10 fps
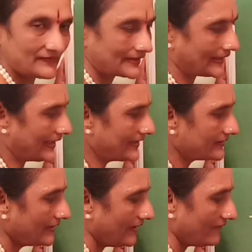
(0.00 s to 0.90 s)

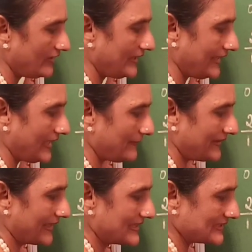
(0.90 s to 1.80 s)
Correct? We'll name
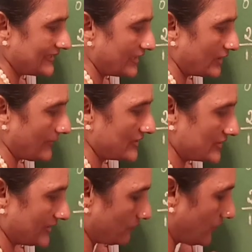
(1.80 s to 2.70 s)
it as
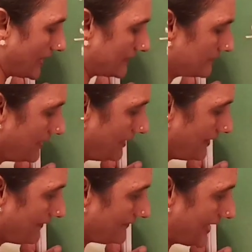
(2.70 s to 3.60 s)
equation 1.
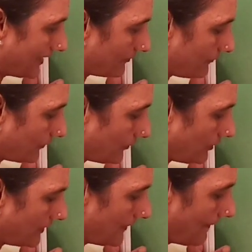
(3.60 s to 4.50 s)

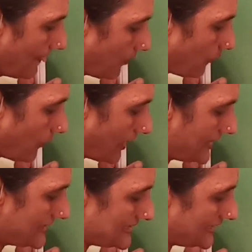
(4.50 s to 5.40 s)
Therefore, y
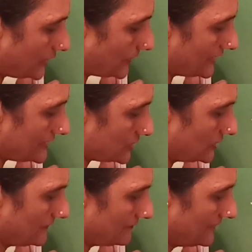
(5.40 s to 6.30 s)
is equal
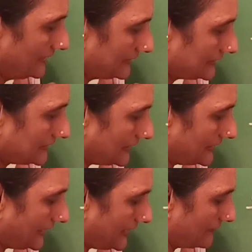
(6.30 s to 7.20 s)
to
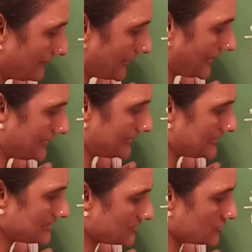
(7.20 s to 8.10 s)
13
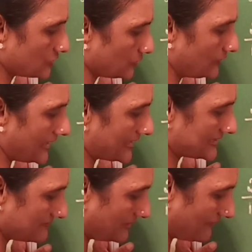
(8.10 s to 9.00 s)
minus
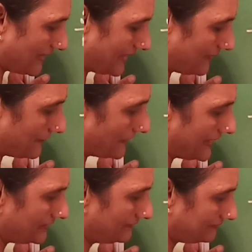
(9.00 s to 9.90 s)
2x divided
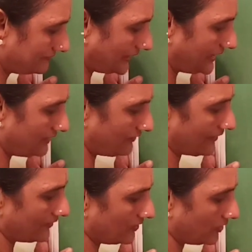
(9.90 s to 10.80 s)
by 3 we
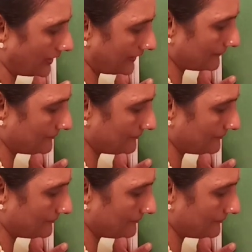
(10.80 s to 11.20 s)
have got.